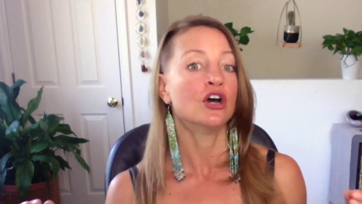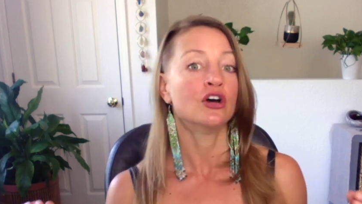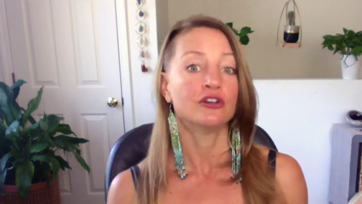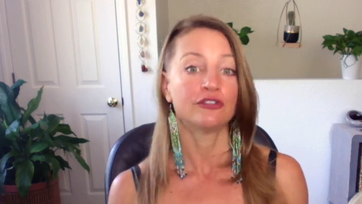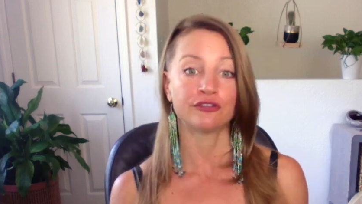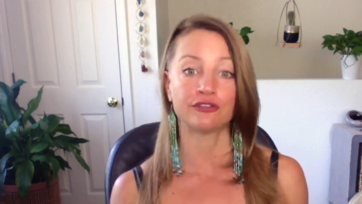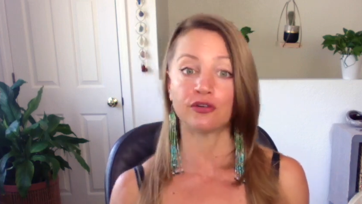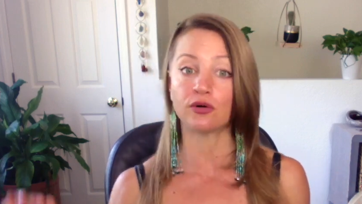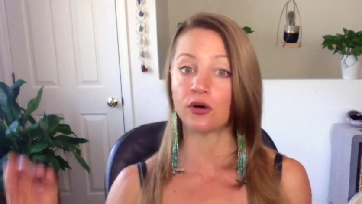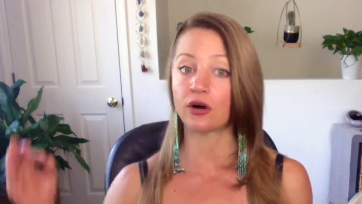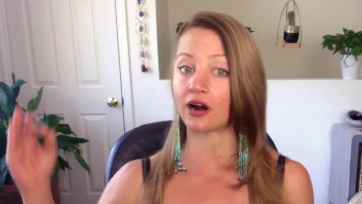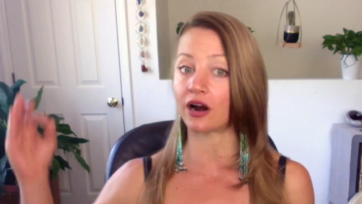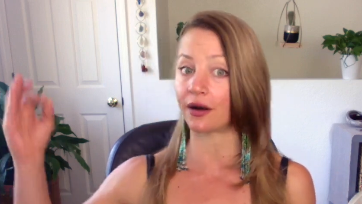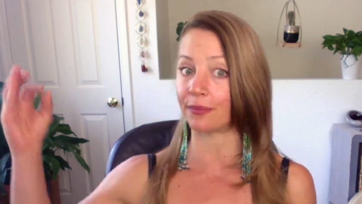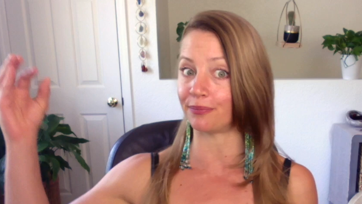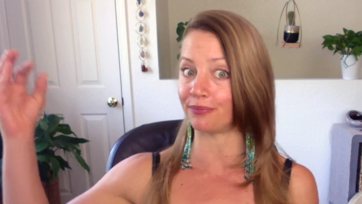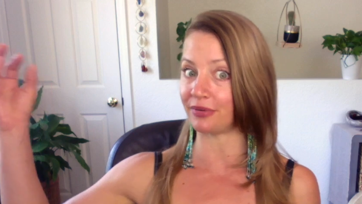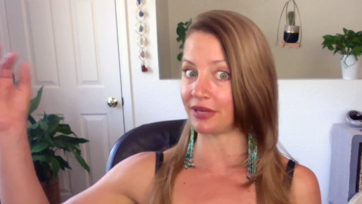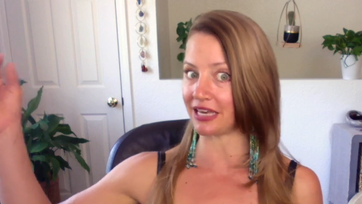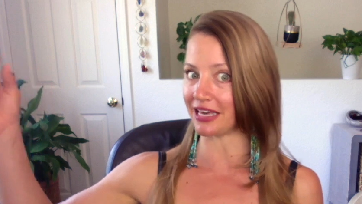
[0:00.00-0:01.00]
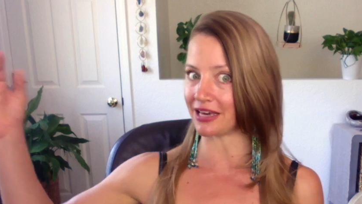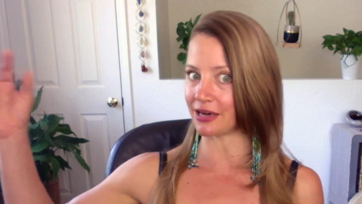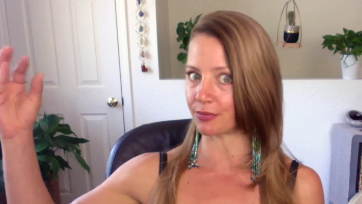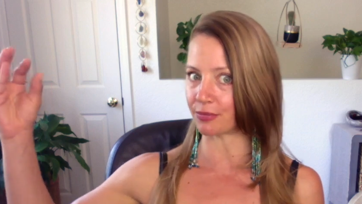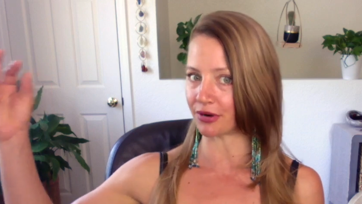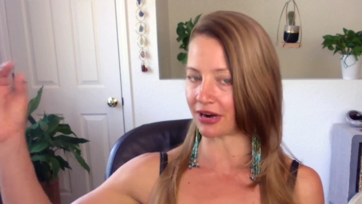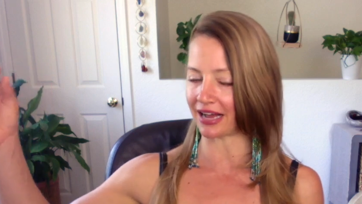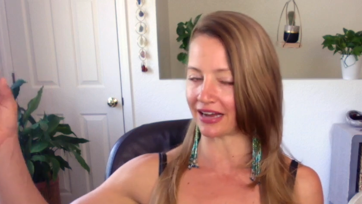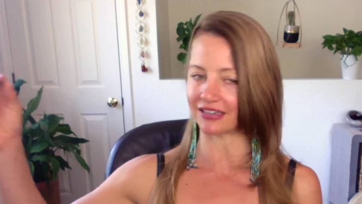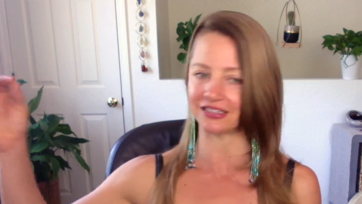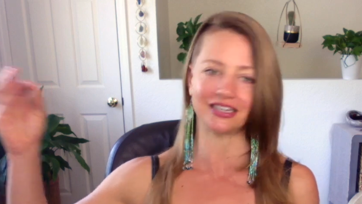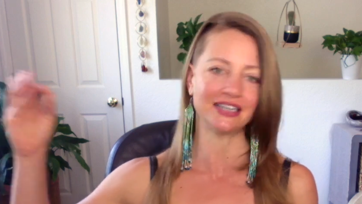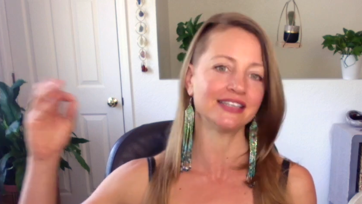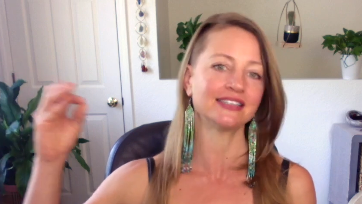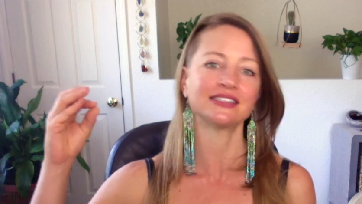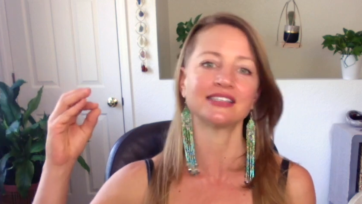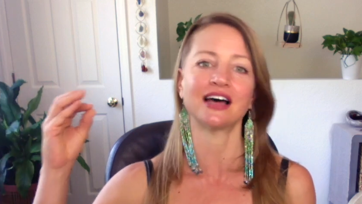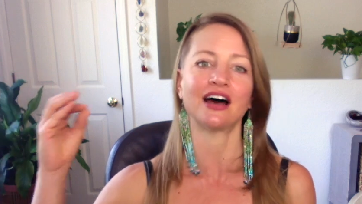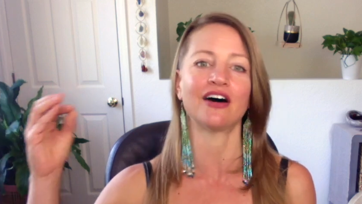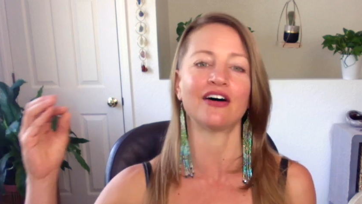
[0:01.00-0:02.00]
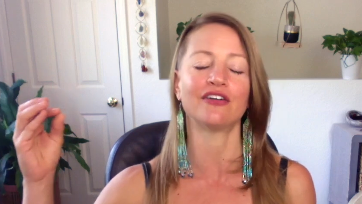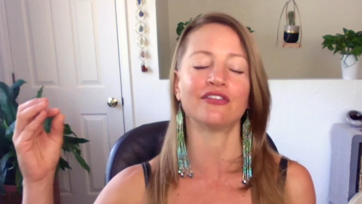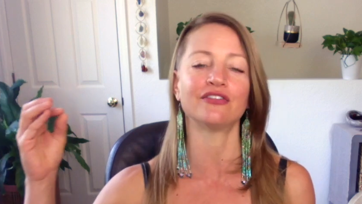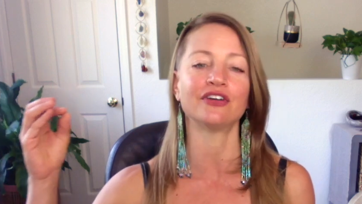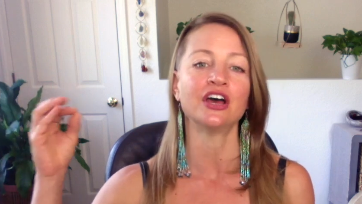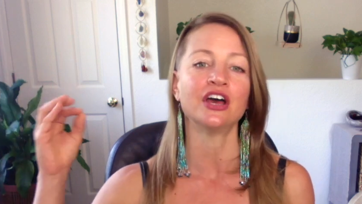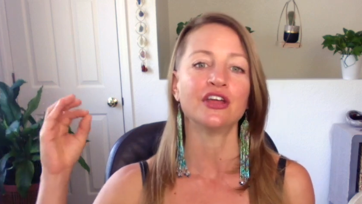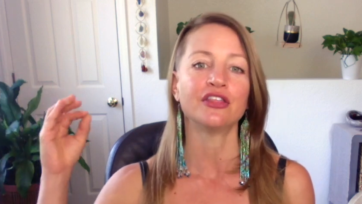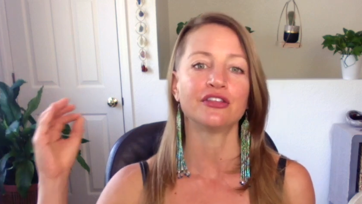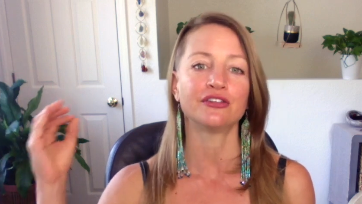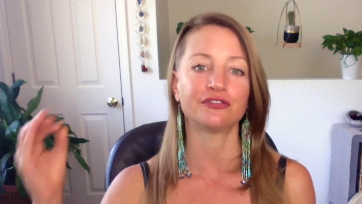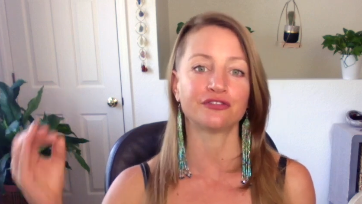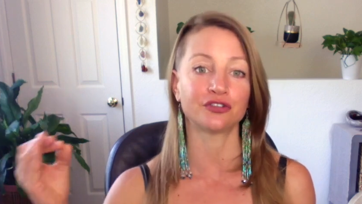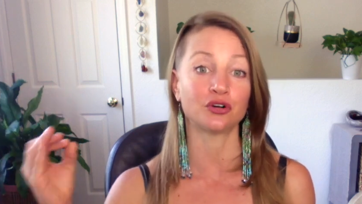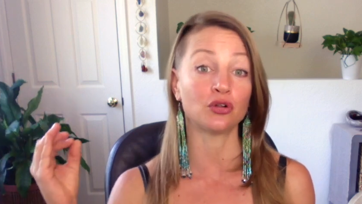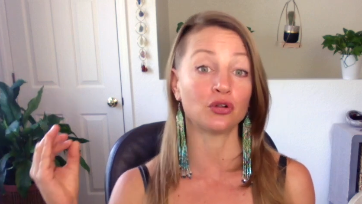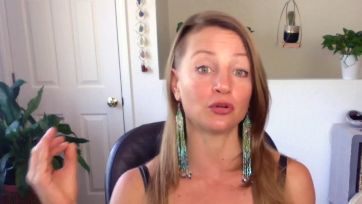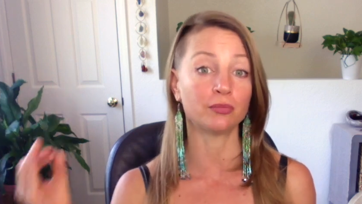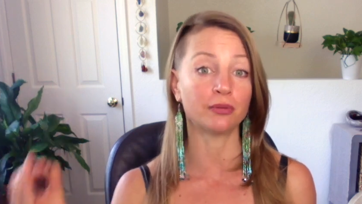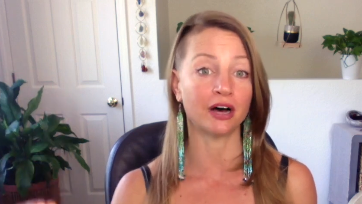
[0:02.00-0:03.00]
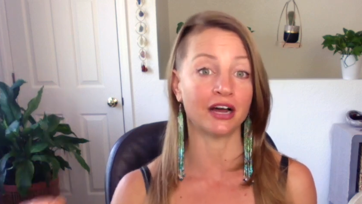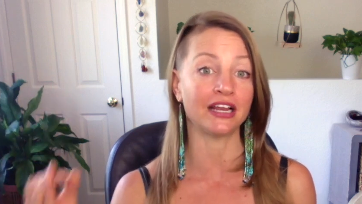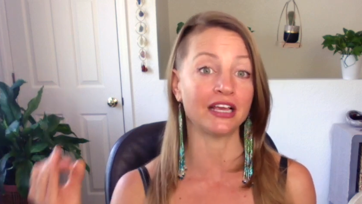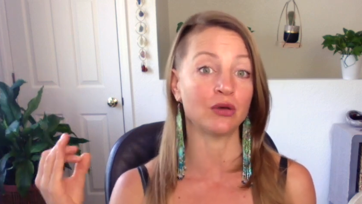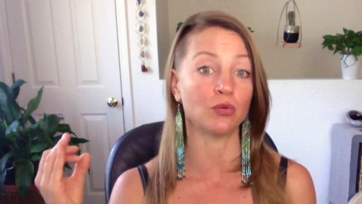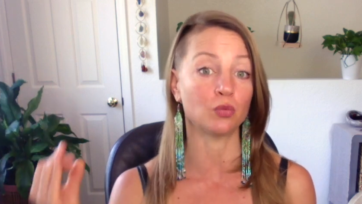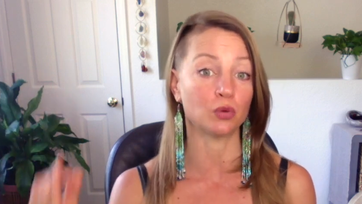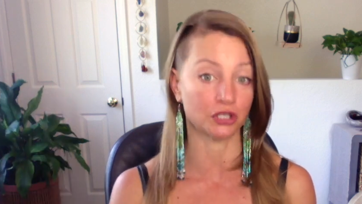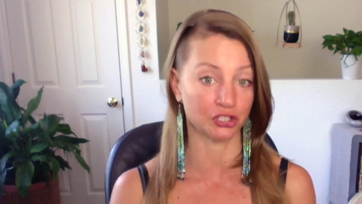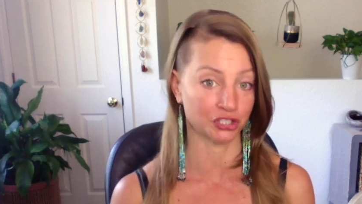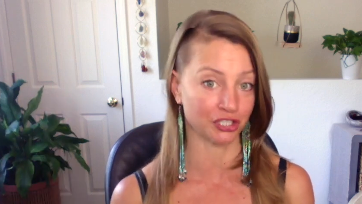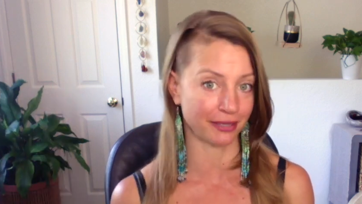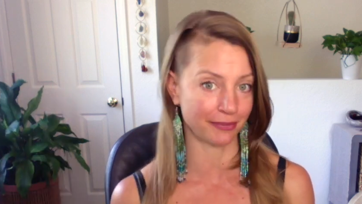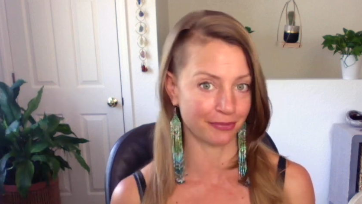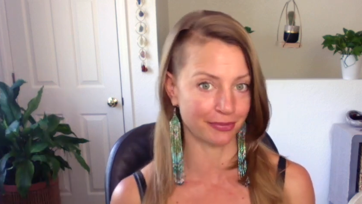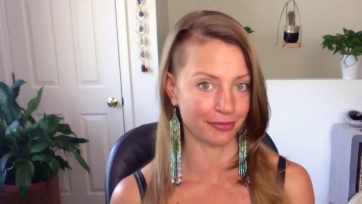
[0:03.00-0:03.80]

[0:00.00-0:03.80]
for our peak practice of the full body worship.